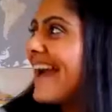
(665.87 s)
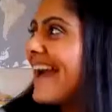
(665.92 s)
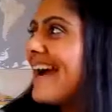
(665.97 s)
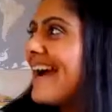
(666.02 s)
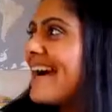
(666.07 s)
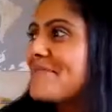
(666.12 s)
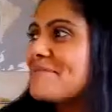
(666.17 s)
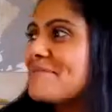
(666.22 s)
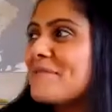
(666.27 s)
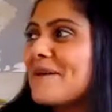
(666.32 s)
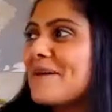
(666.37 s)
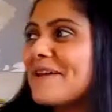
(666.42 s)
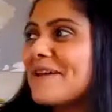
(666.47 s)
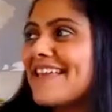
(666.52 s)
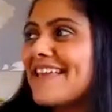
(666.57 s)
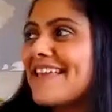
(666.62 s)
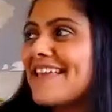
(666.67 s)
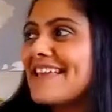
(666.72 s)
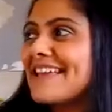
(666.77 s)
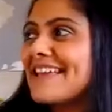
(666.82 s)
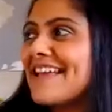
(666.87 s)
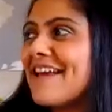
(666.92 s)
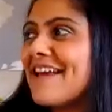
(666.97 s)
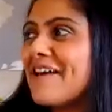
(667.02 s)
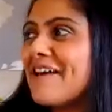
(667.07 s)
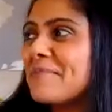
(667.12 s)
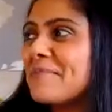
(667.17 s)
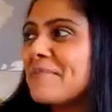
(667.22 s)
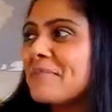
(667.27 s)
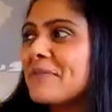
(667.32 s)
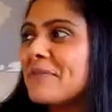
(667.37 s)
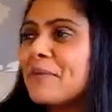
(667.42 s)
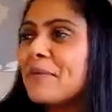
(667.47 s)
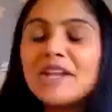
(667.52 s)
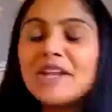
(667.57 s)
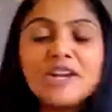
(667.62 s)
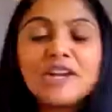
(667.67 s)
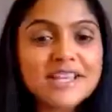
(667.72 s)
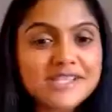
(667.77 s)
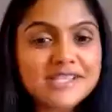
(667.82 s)
I mean, but we're
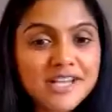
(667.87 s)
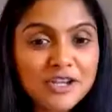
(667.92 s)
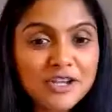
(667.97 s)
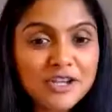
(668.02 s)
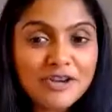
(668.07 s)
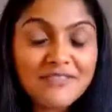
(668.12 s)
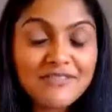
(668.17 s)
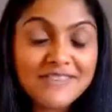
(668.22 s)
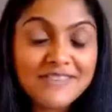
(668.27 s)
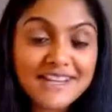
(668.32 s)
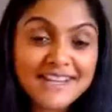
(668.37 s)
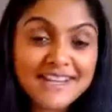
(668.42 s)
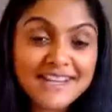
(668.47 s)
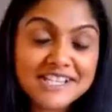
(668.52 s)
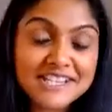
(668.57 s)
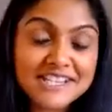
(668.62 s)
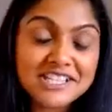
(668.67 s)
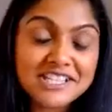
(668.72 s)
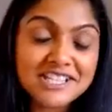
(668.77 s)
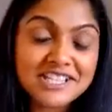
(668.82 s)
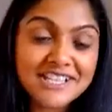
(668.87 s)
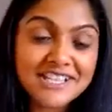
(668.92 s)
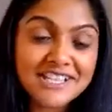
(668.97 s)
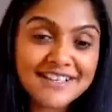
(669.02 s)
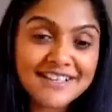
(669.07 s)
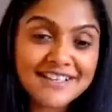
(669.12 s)
looking to go traveling next year.